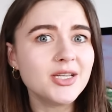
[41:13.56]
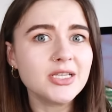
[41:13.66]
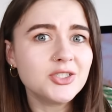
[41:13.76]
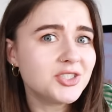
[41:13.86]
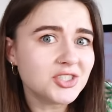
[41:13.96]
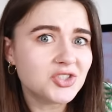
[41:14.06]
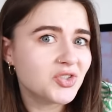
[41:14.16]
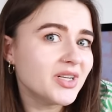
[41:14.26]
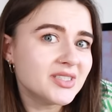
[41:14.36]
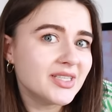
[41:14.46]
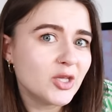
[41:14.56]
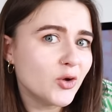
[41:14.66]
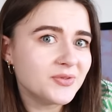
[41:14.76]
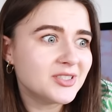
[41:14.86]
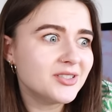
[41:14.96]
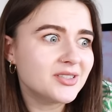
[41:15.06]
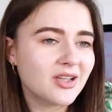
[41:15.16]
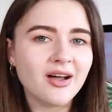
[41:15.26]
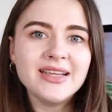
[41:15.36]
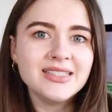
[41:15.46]
you're just trusting the officer's
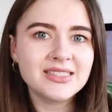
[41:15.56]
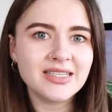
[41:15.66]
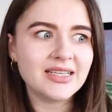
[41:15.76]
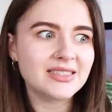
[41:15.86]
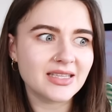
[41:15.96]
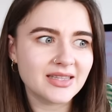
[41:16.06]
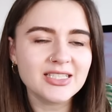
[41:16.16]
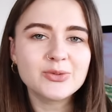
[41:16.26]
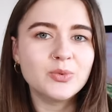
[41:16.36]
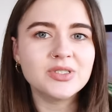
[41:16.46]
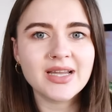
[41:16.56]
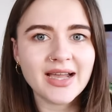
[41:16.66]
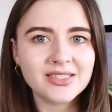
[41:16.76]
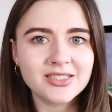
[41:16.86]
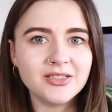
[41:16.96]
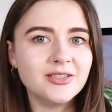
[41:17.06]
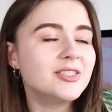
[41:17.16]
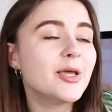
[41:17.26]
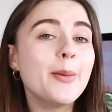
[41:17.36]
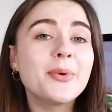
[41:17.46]
gut instincts that this was an
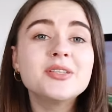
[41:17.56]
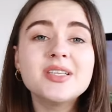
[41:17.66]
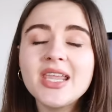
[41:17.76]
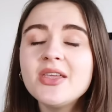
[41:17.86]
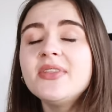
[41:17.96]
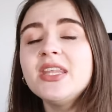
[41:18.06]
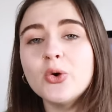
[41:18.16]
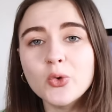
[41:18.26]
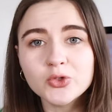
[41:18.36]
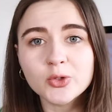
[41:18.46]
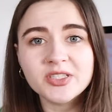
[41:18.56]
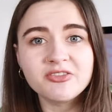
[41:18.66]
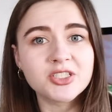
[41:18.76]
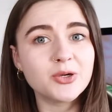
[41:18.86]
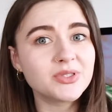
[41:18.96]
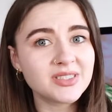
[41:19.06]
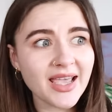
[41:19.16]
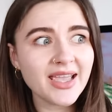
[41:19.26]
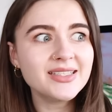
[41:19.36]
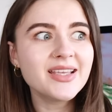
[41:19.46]
accident because even the autopsy results
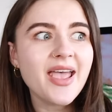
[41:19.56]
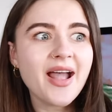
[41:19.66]
said